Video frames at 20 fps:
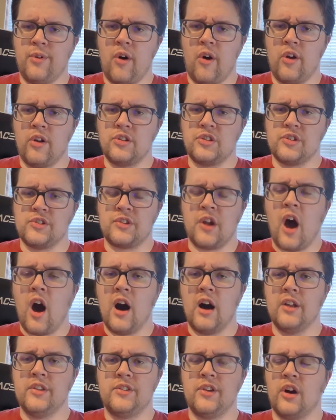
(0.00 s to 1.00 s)
are
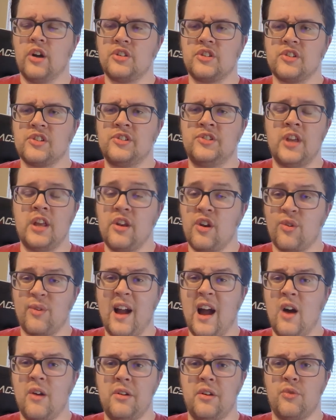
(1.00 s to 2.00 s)
just sitting
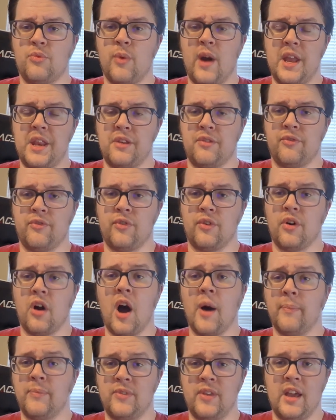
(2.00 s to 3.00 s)
around and waiting for
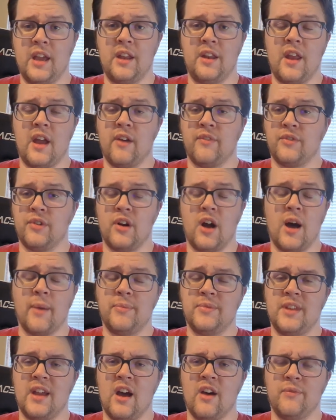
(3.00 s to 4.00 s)
update after
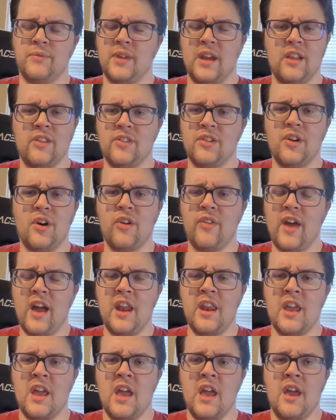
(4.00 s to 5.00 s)
updates and all
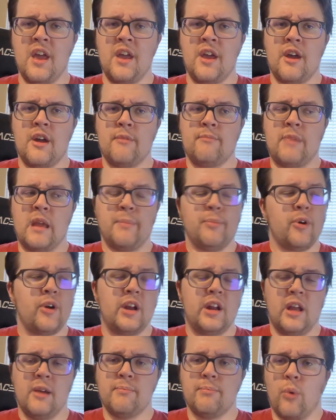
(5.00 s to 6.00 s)
that, people are
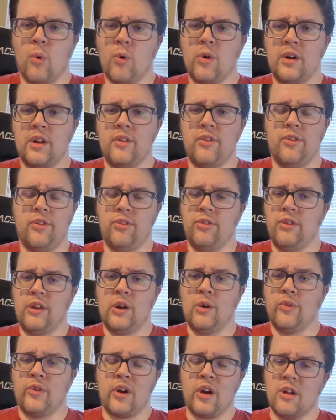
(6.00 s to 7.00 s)
going to get bored, and, you
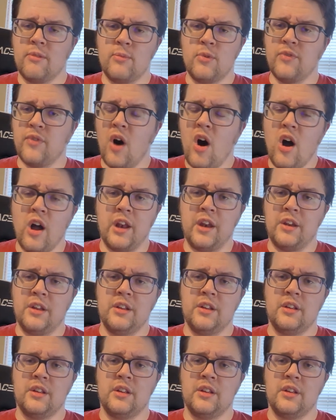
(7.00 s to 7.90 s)
know, they're going to move on.